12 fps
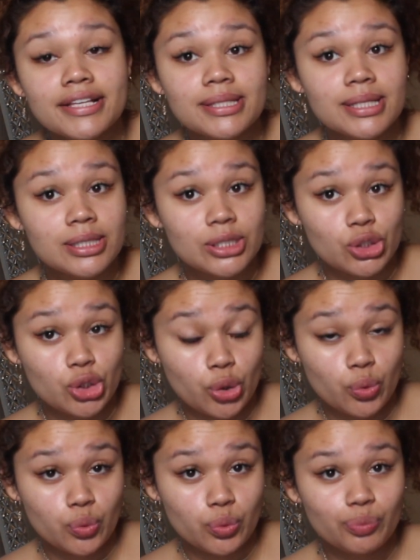since
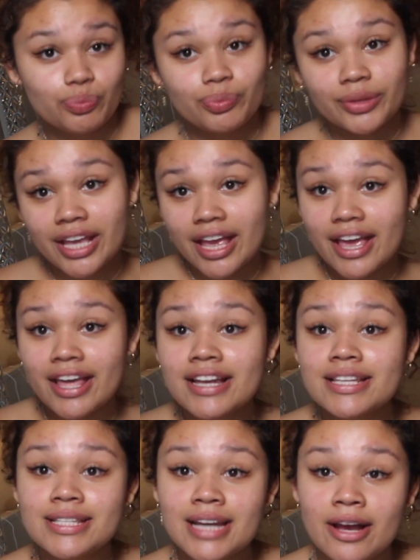June. It
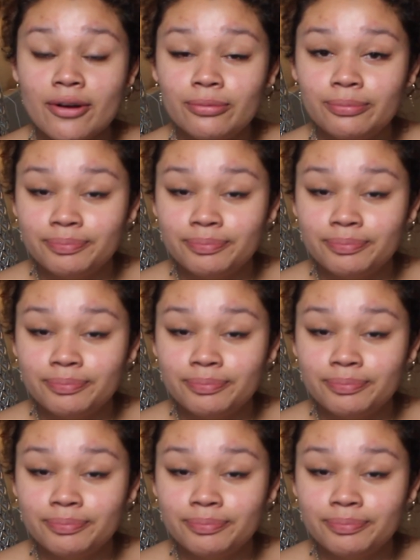is now